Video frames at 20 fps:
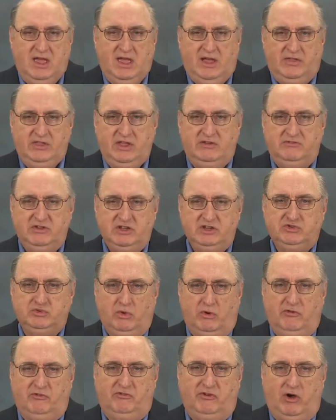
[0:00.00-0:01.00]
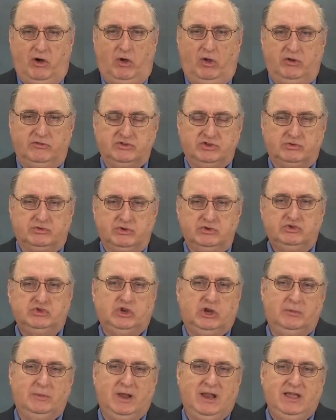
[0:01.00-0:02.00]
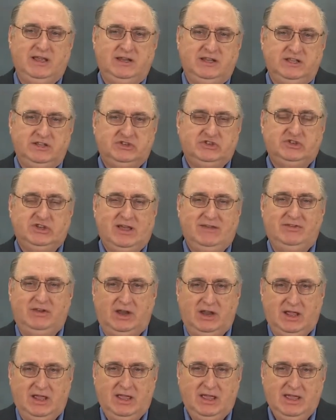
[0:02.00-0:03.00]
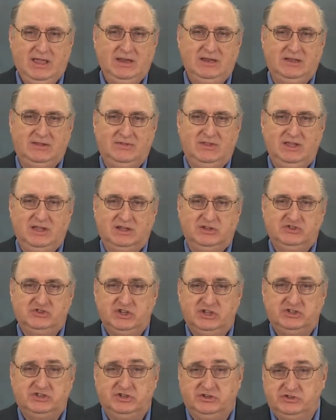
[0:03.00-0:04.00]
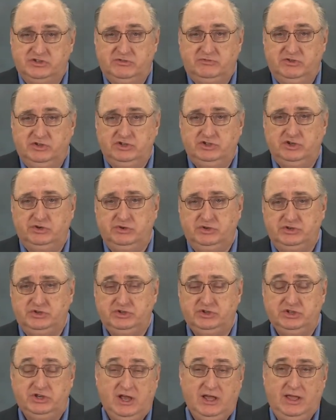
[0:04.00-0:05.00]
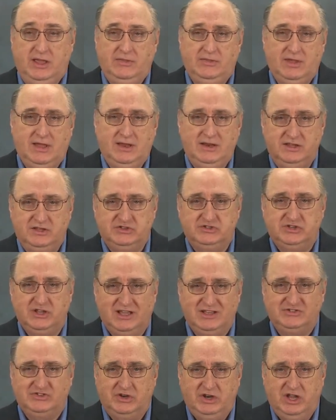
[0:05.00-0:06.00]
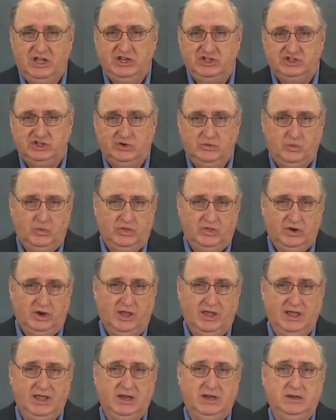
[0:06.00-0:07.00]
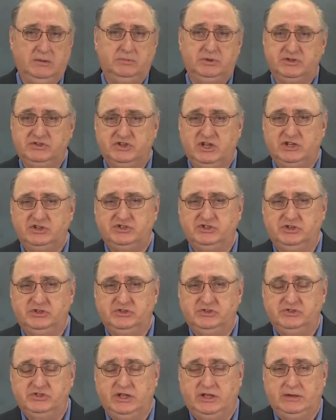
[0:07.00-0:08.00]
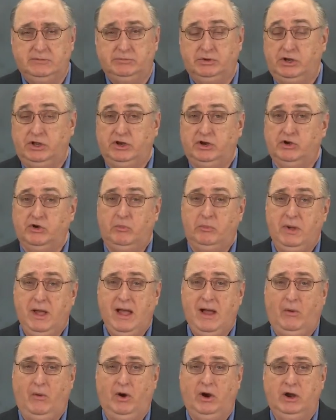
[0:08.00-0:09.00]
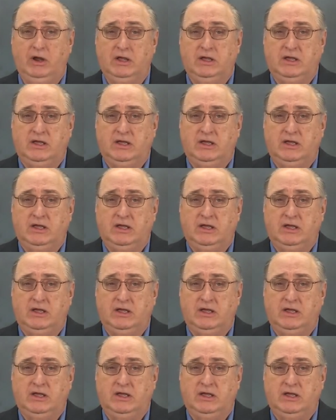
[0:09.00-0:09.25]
And the eventual fall of Jerusalem in AD 70 ended the existence of the Jewish state, that is, as a nation with land, possessions, and political power.